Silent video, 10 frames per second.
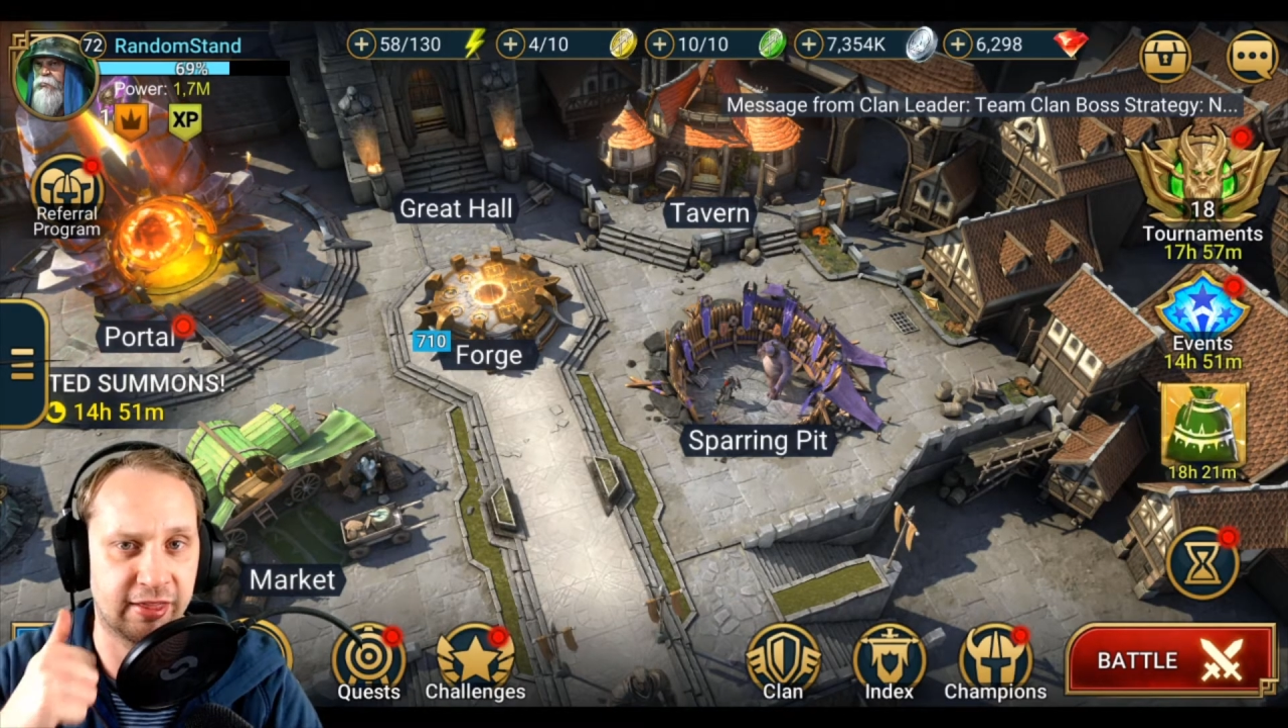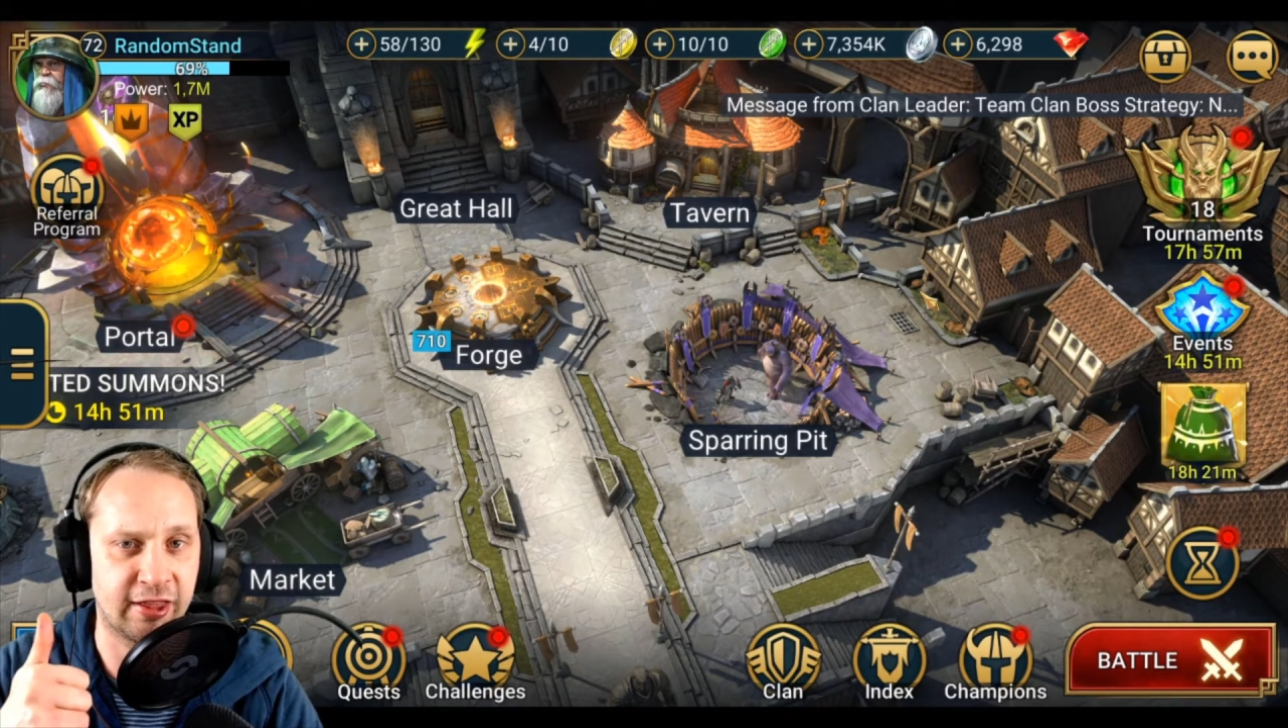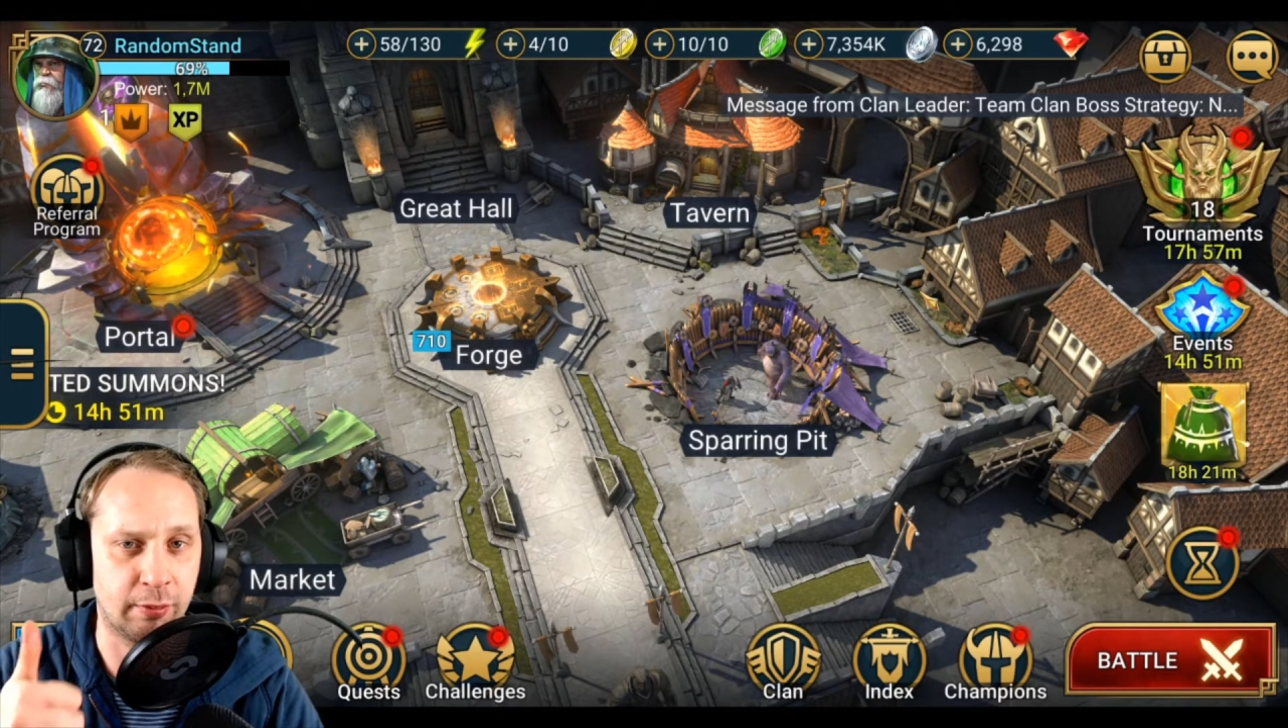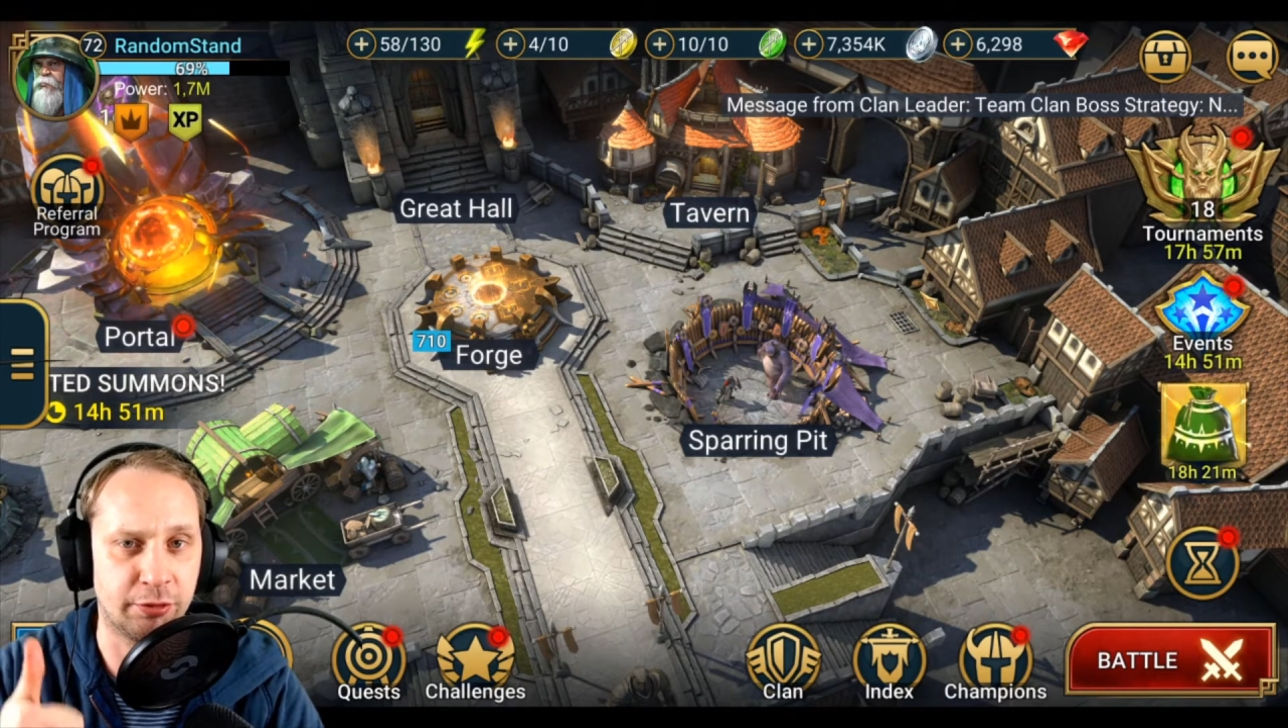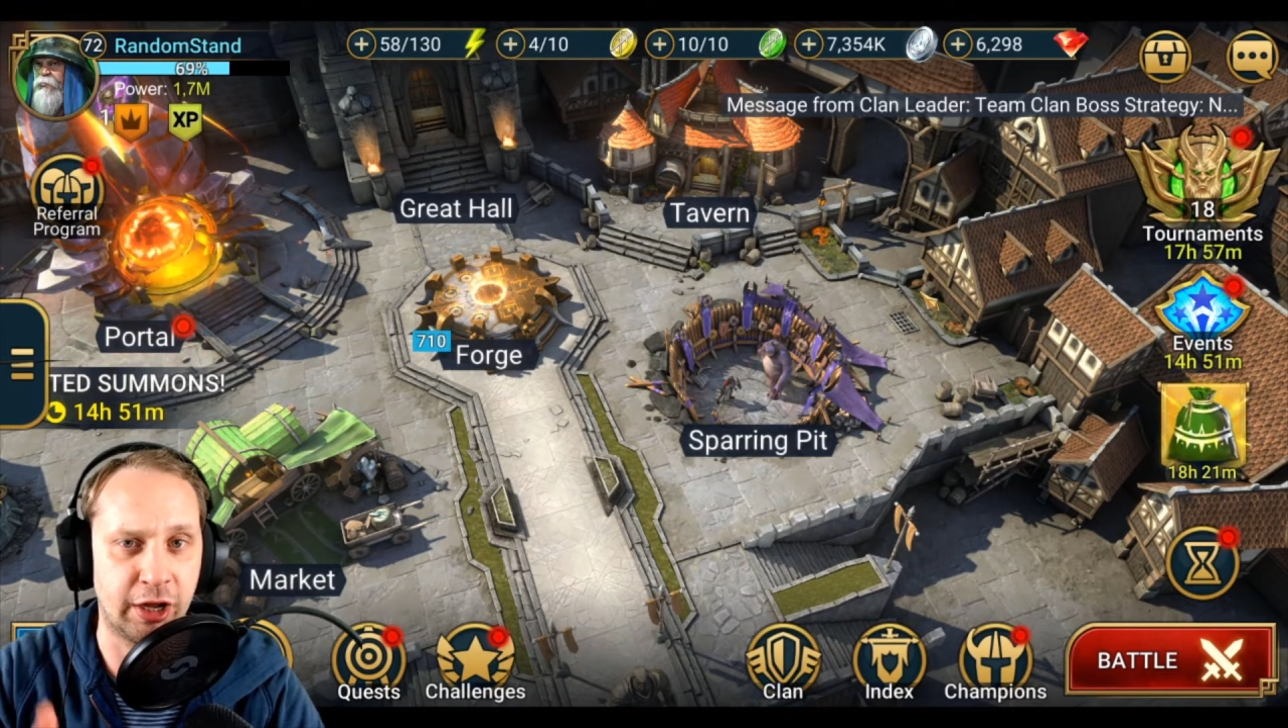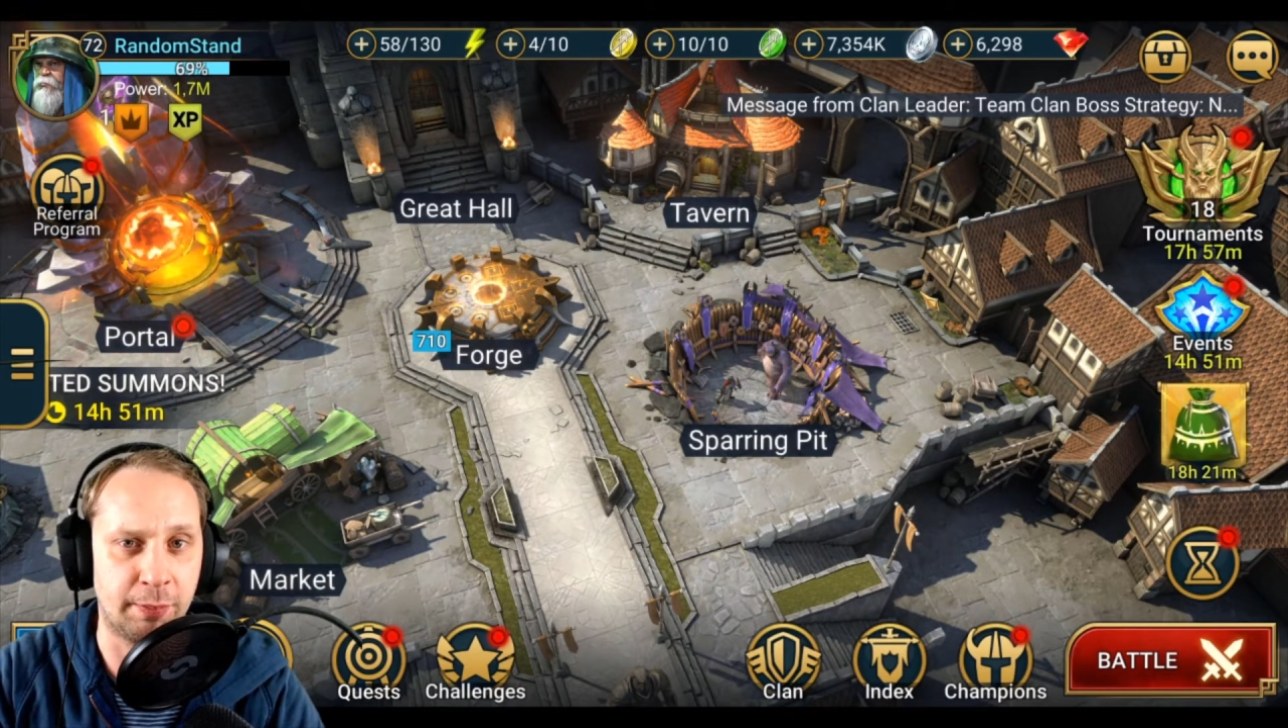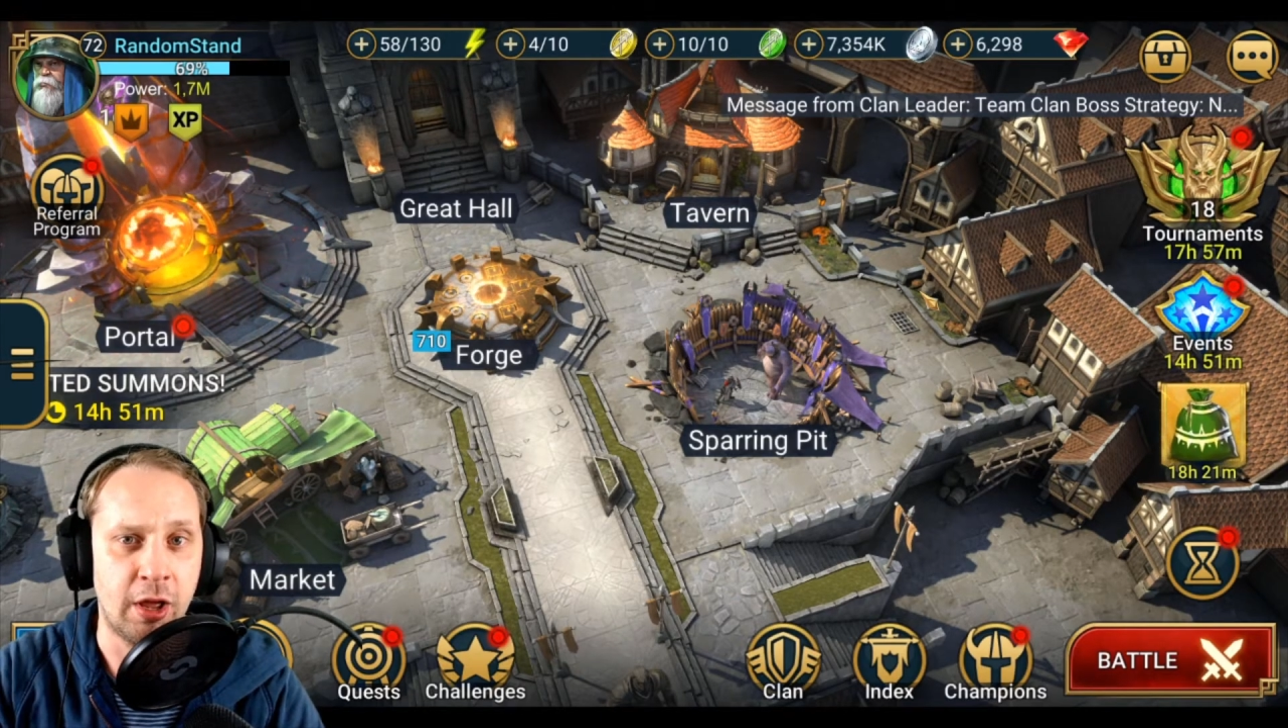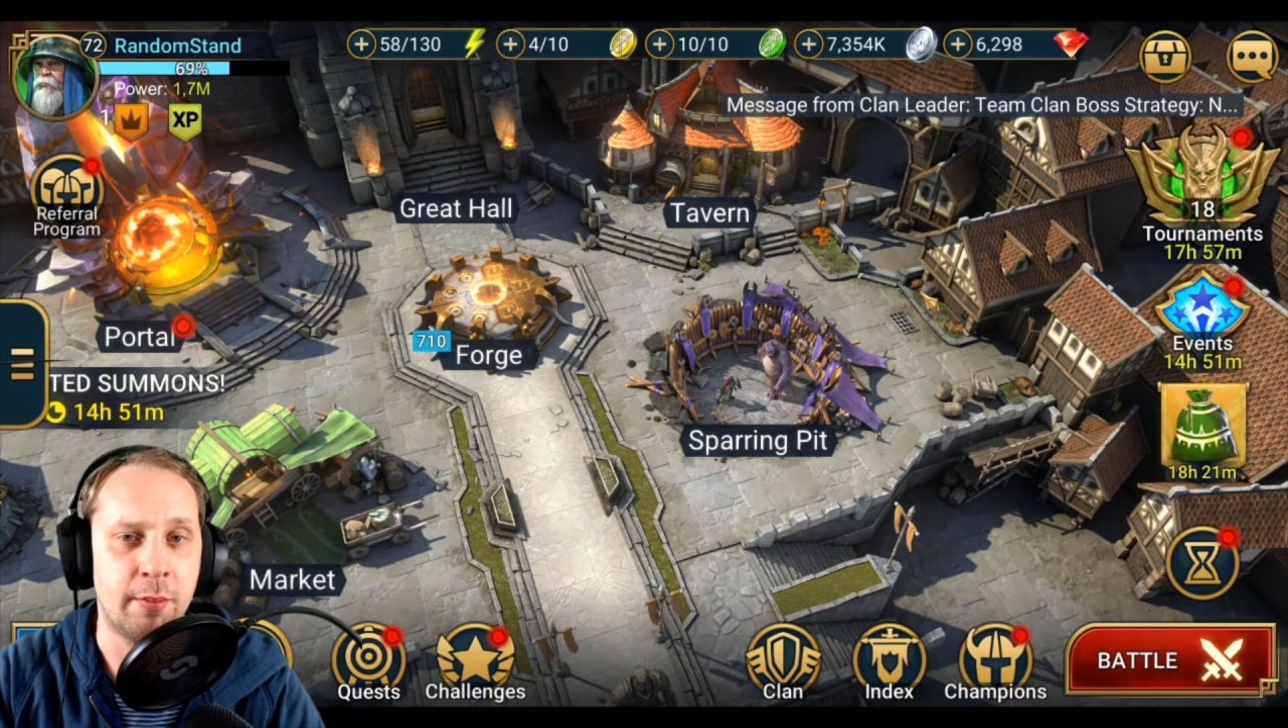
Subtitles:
thumbs up,